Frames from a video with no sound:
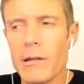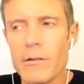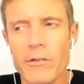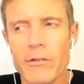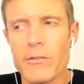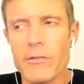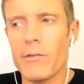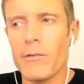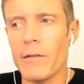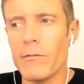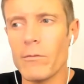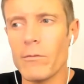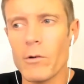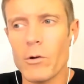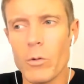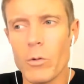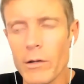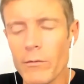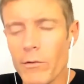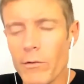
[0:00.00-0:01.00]
just that
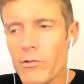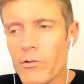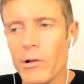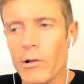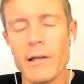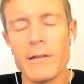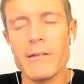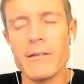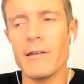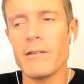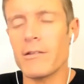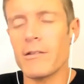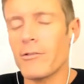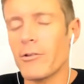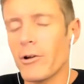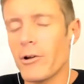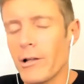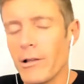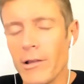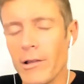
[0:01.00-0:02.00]
quick visualization,
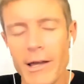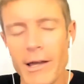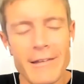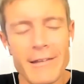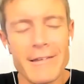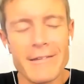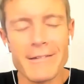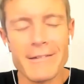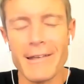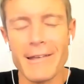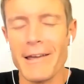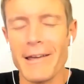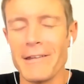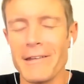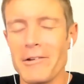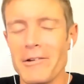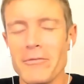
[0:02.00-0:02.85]
drawing a line in the sand,